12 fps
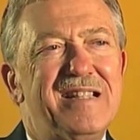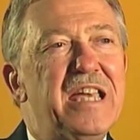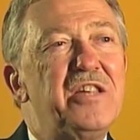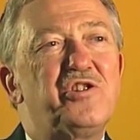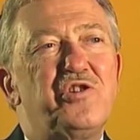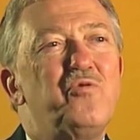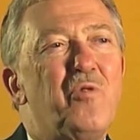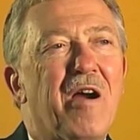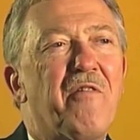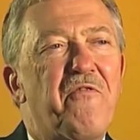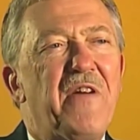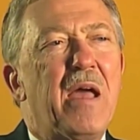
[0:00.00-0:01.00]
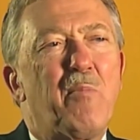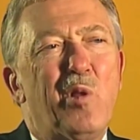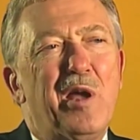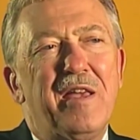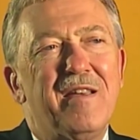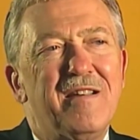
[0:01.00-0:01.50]
into our
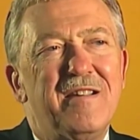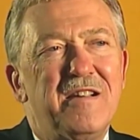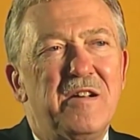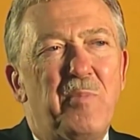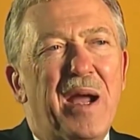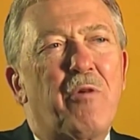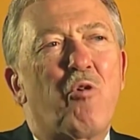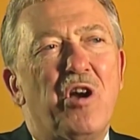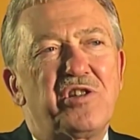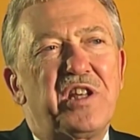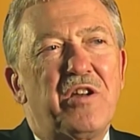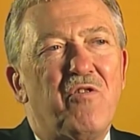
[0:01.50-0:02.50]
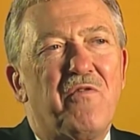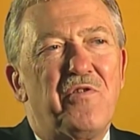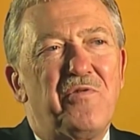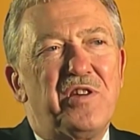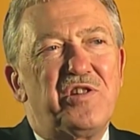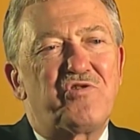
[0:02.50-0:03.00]
family by crossing
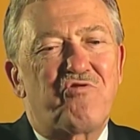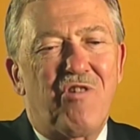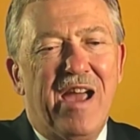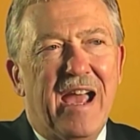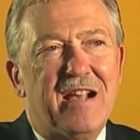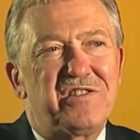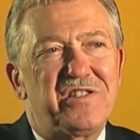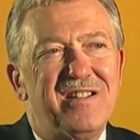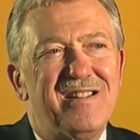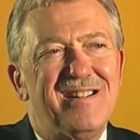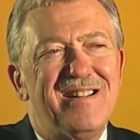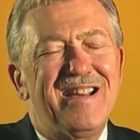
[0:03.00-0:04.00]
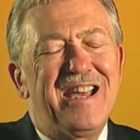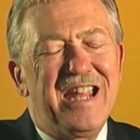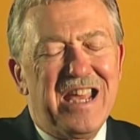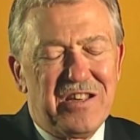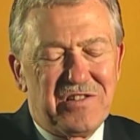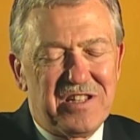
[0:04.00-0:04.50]
over these nice tracks. Tradition.
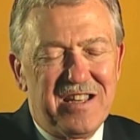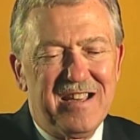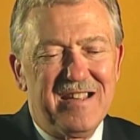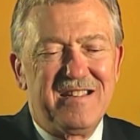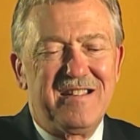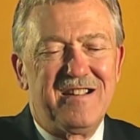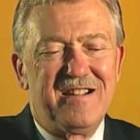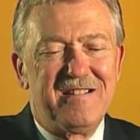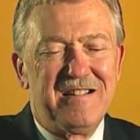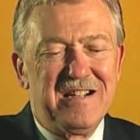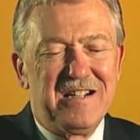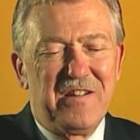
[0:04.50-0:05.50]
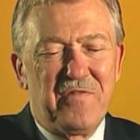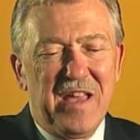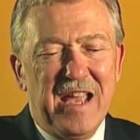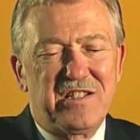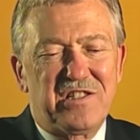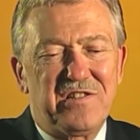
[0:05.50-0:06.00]
It is. And uh, nice.
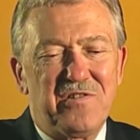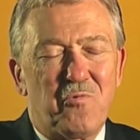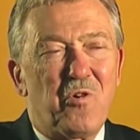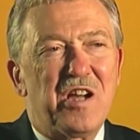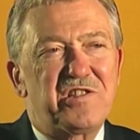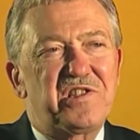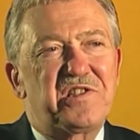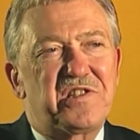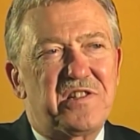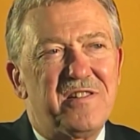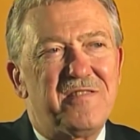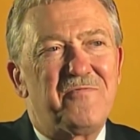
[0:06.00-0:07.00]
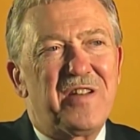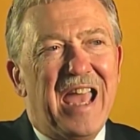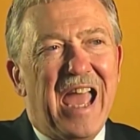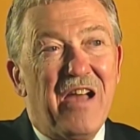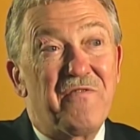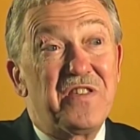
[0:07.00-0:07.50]
thanks to the Rusts, uh,
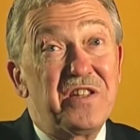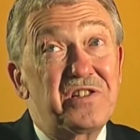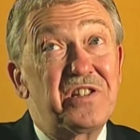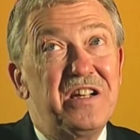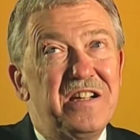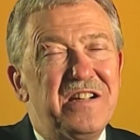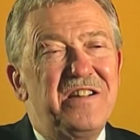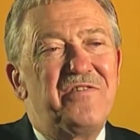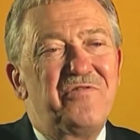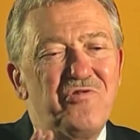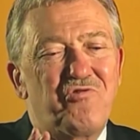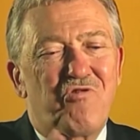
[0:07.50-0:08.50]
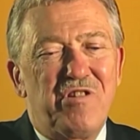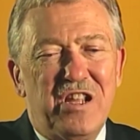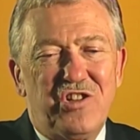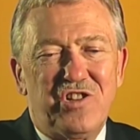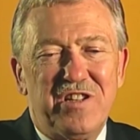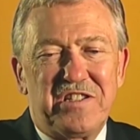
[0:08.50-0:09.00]
we have this new
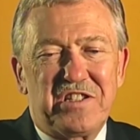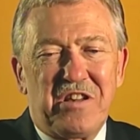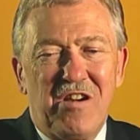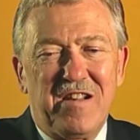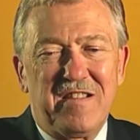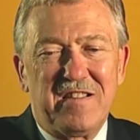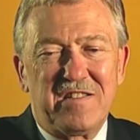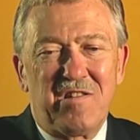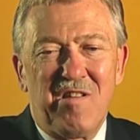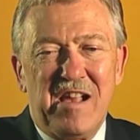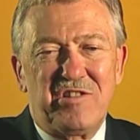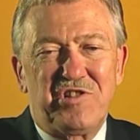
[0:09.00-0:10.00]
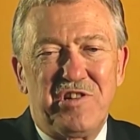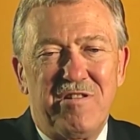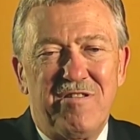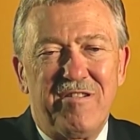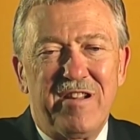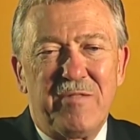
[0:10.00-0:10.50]
tradition started this last
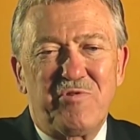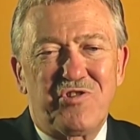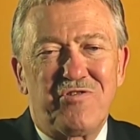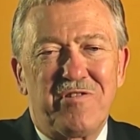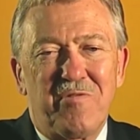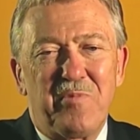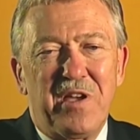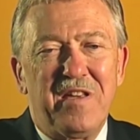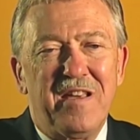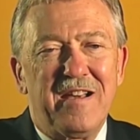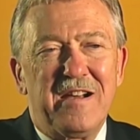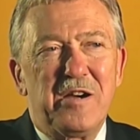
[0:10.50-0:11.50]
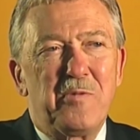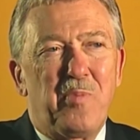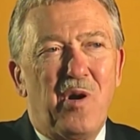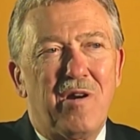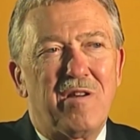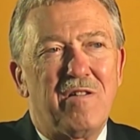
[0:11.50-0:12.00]
year, and I'm sure it'll be
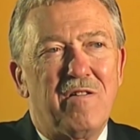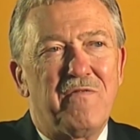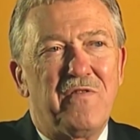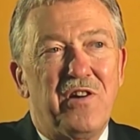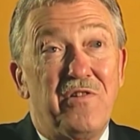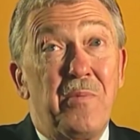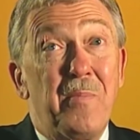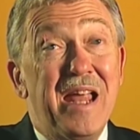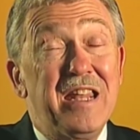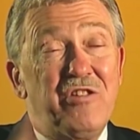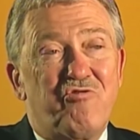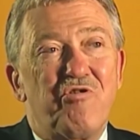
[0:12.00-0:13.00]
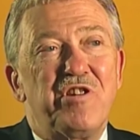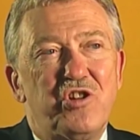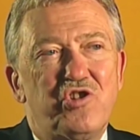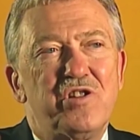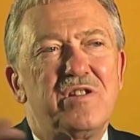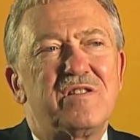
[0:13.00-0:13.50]
part of uh, the many
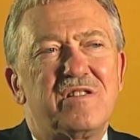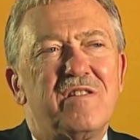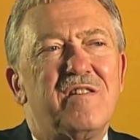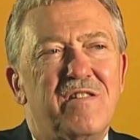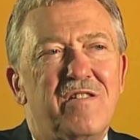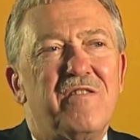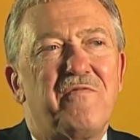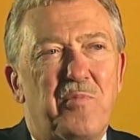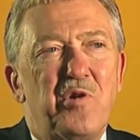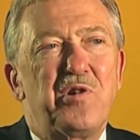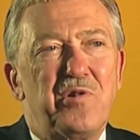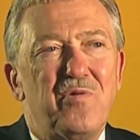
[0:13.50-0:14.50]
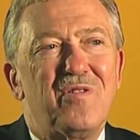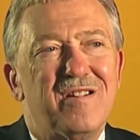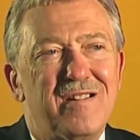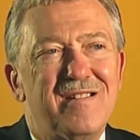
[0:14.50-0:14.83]
traditions uh, of Purdue.